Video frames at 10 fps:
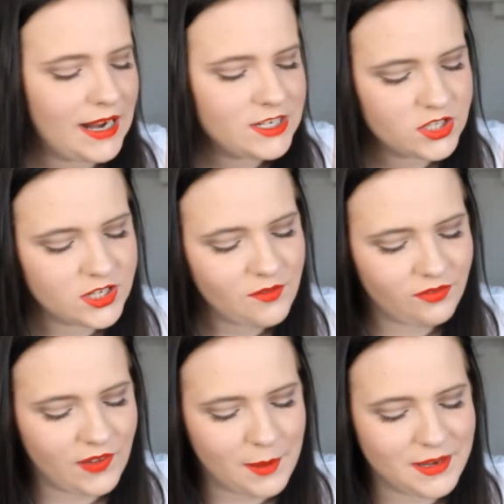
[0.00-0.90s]
but I just
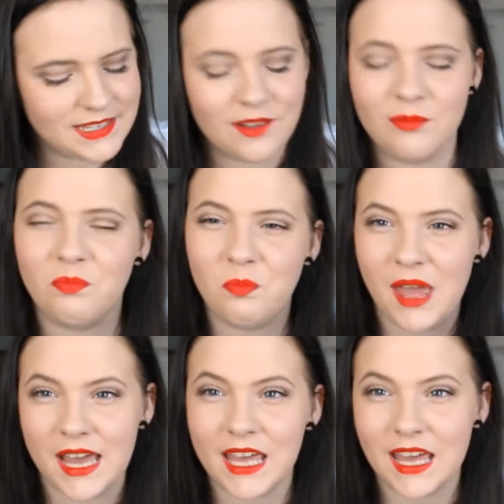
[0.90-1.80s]
don't find myself
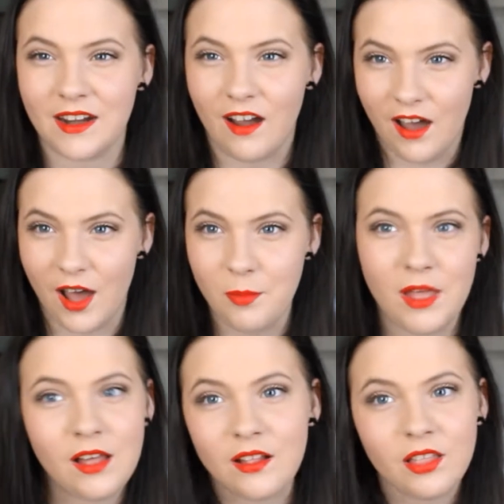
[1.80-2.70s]
picking it
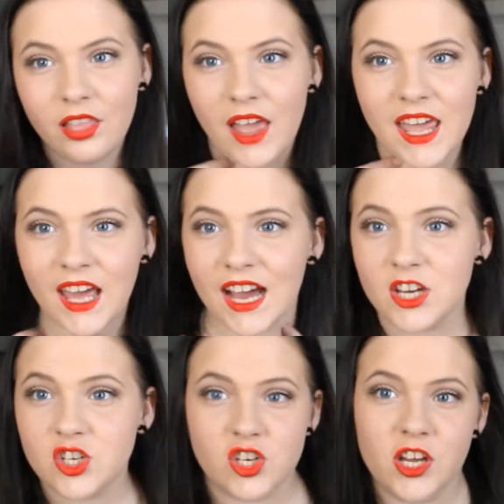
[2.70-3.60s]
up like
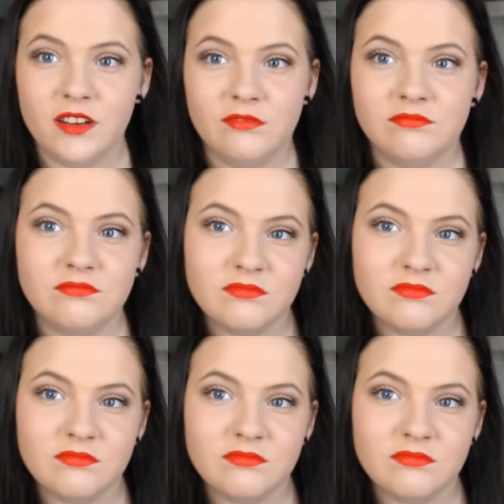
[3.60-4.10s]
I should.